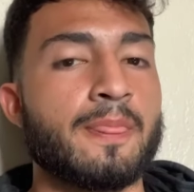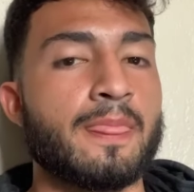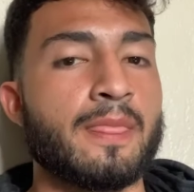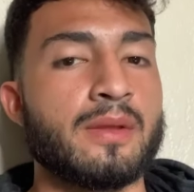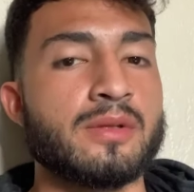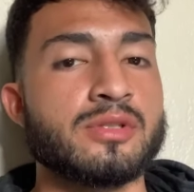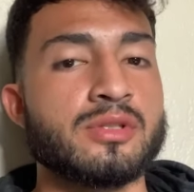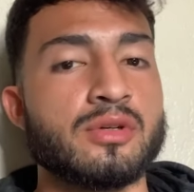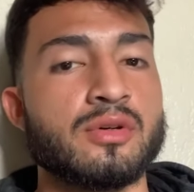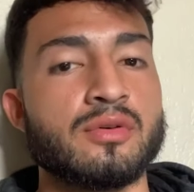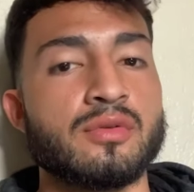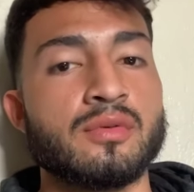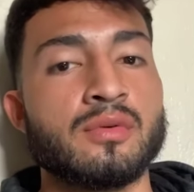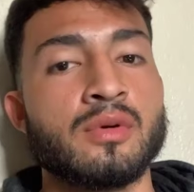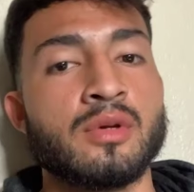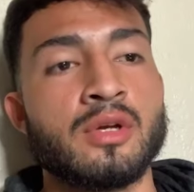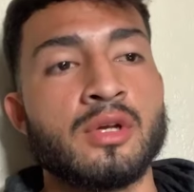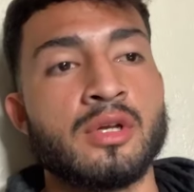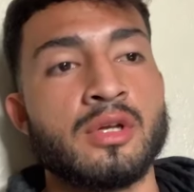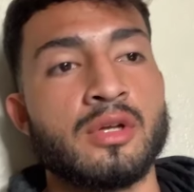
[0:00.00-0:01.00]
So
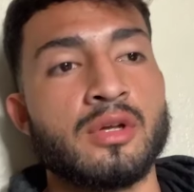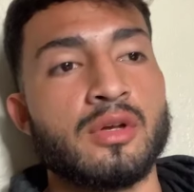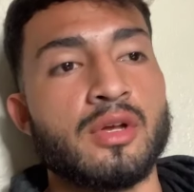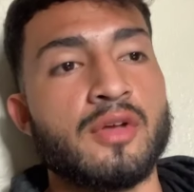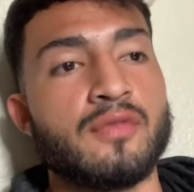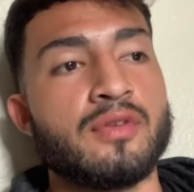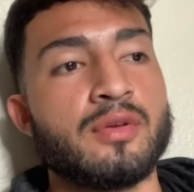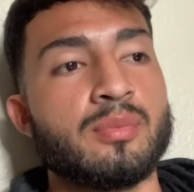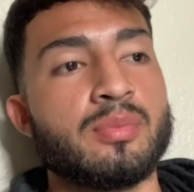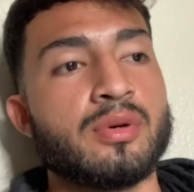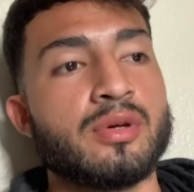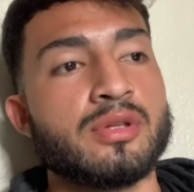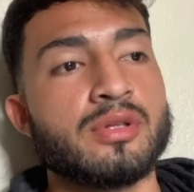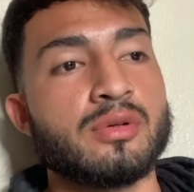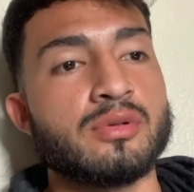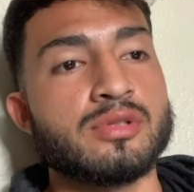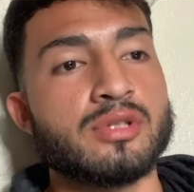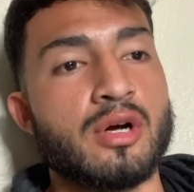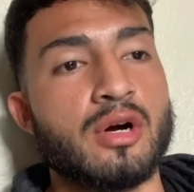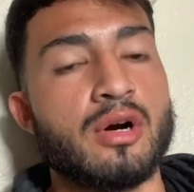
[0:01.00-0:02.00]
if you put
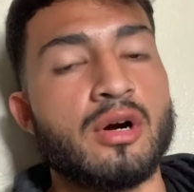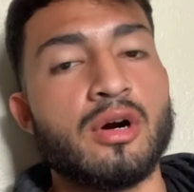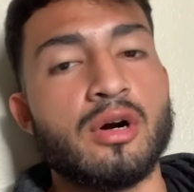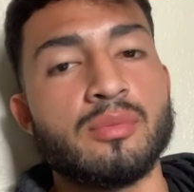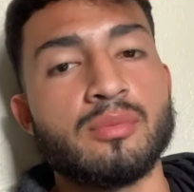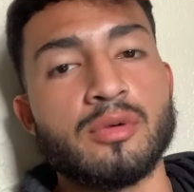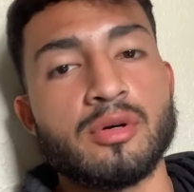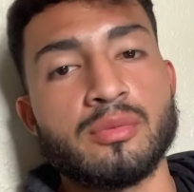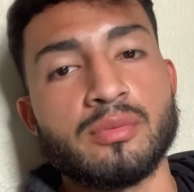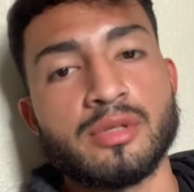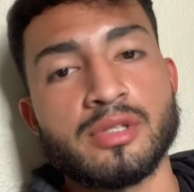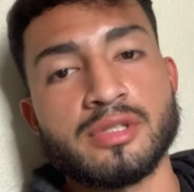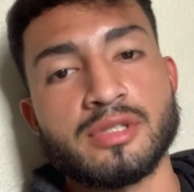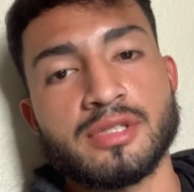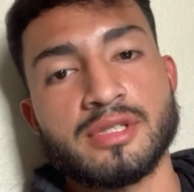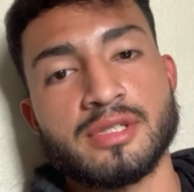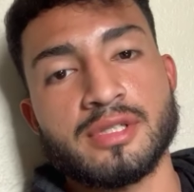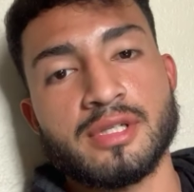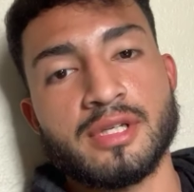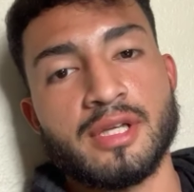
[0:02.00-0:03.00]
those aha
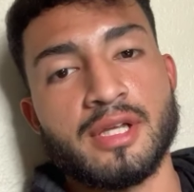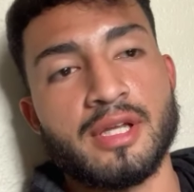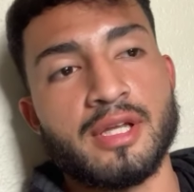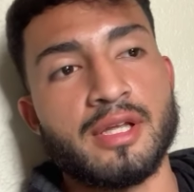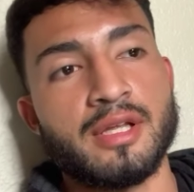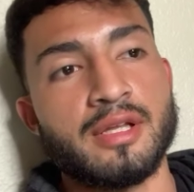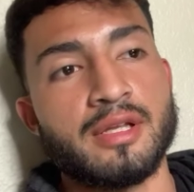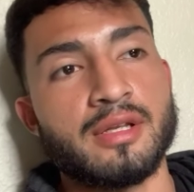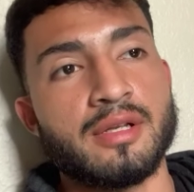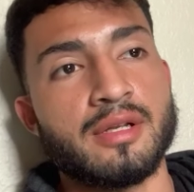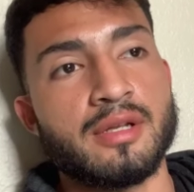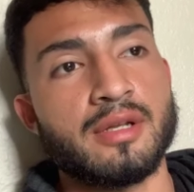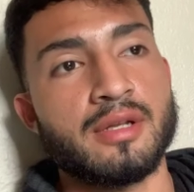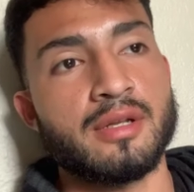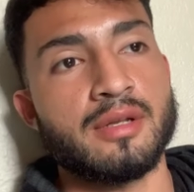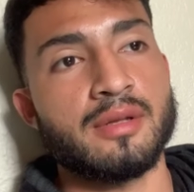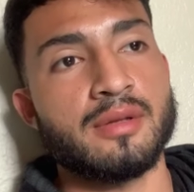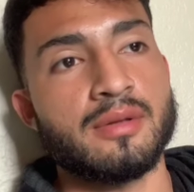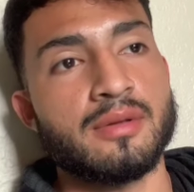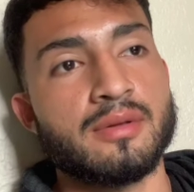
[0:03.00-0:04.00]
moments in
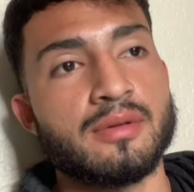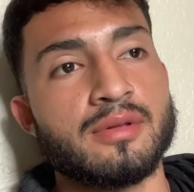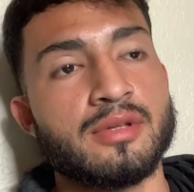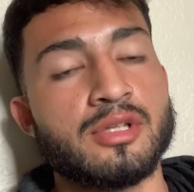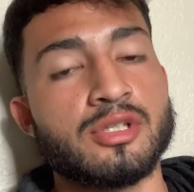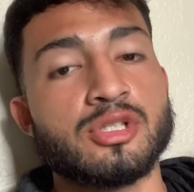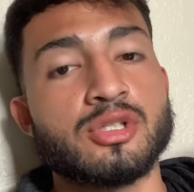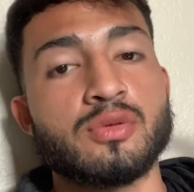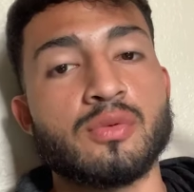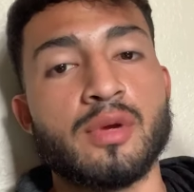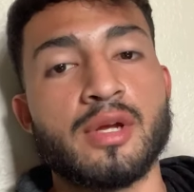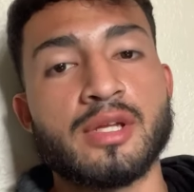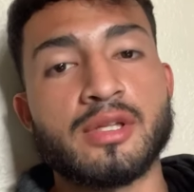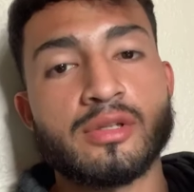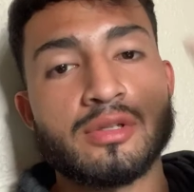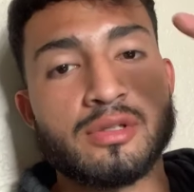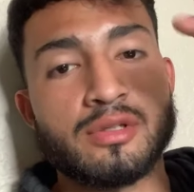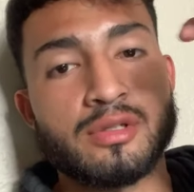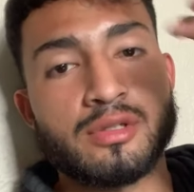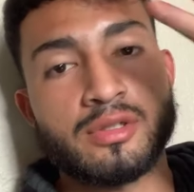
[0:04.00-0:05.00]
the
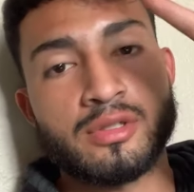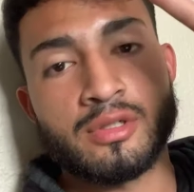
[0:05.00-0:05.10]
trailer